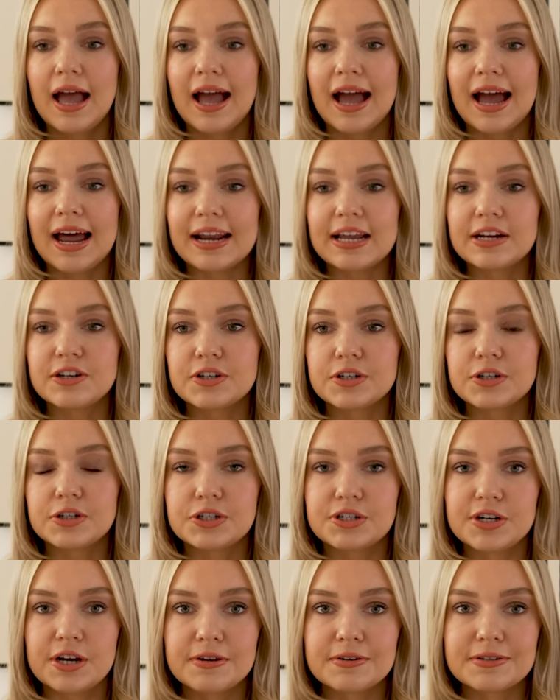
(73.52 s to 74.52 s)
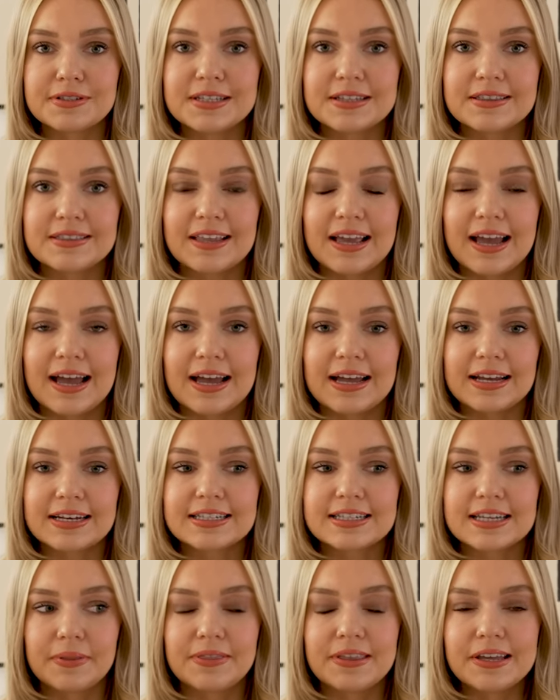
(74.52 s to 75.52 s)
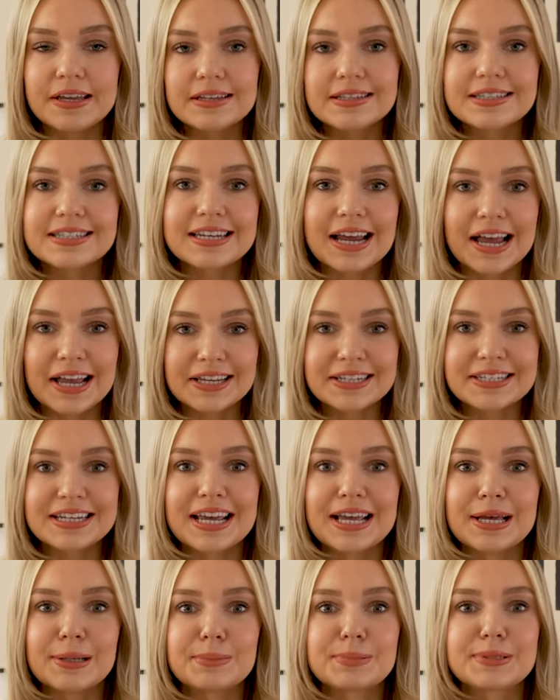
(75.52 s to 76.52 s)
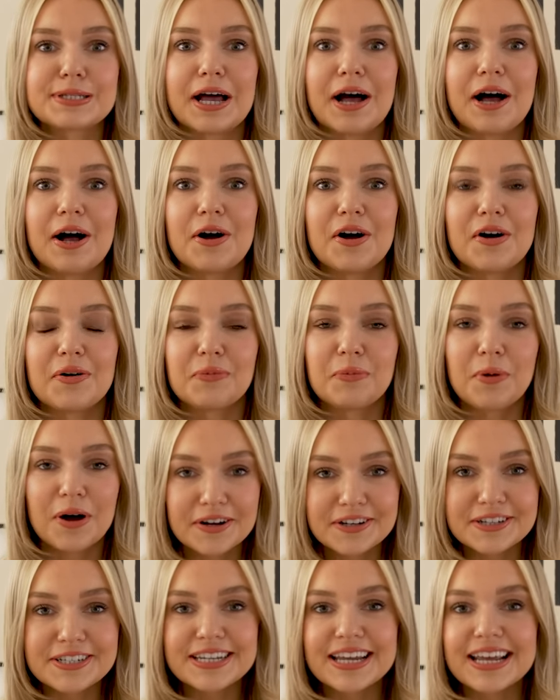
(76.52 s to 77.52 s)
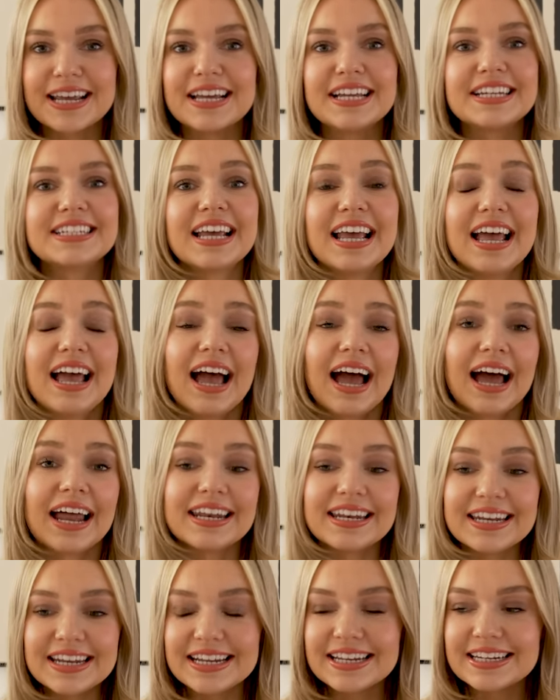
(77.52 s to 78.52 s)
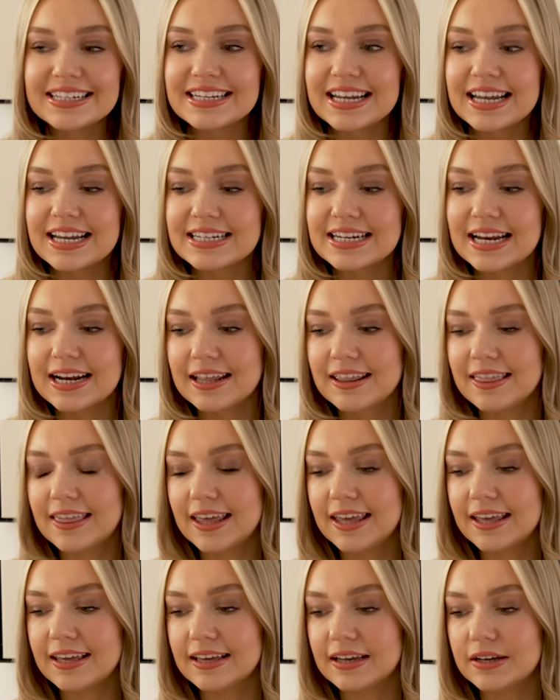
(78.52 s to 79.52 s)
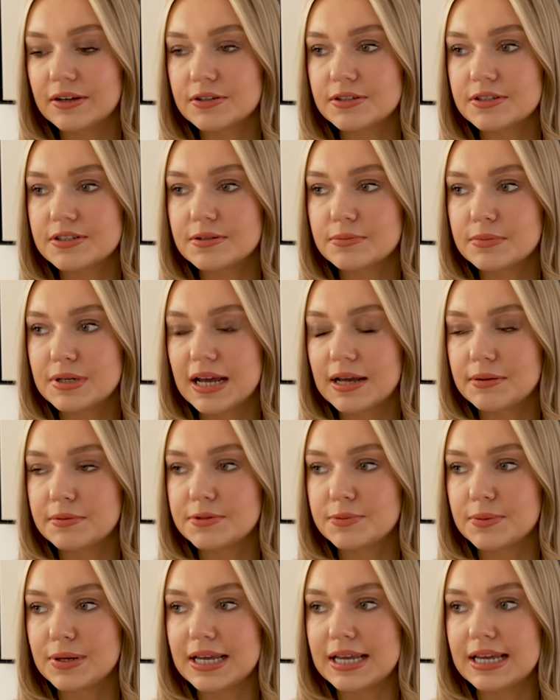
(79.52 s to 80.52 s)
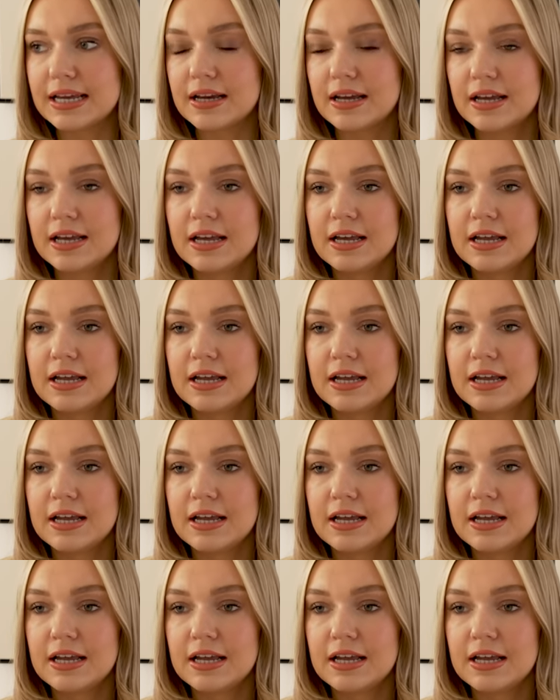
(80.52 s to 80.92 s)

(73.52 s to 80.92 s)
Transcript: And it just shows that these style tips are wanted and needed. And I think sometimes we,